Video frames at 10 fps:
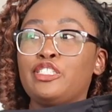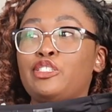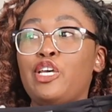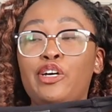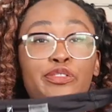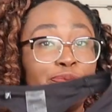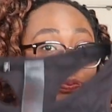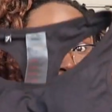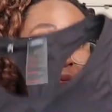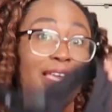so
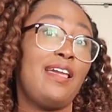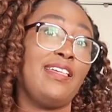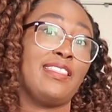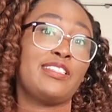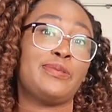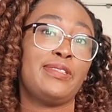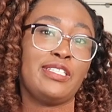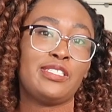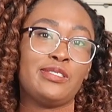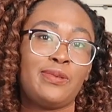I like this one.
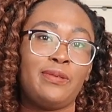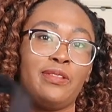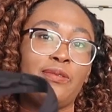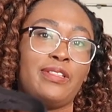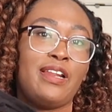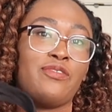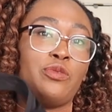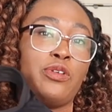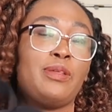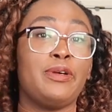This is probably the one that I've
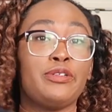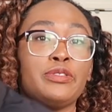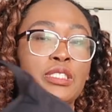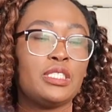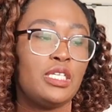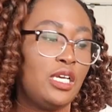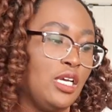worn the most.